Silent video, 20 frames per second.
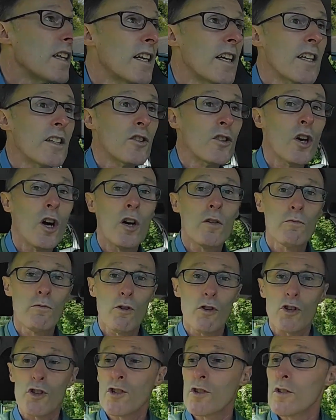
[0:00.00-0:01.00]
not a
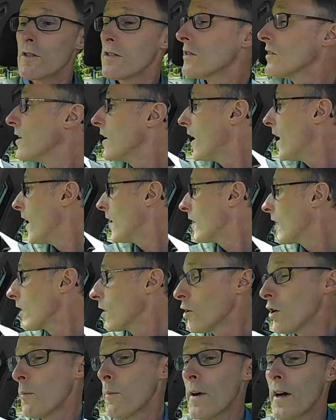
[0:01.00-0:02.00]
rush, and a
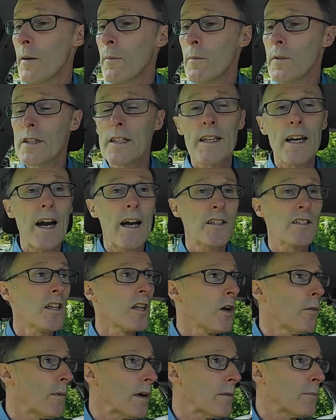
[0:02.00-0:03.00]
little bit of gas, a little
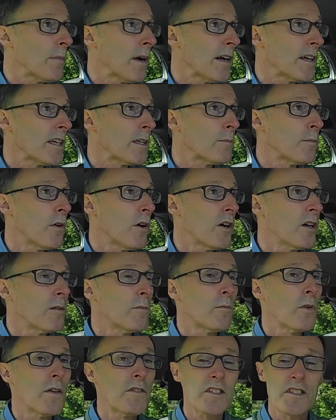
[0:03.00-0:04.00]
bit of biting point,
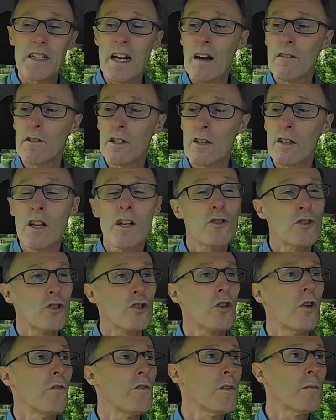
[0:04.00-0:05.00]
but if it's downhill just
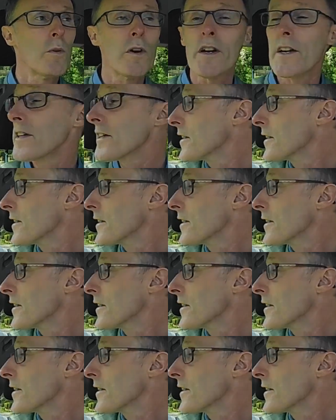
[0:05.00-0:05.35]
cover the brake.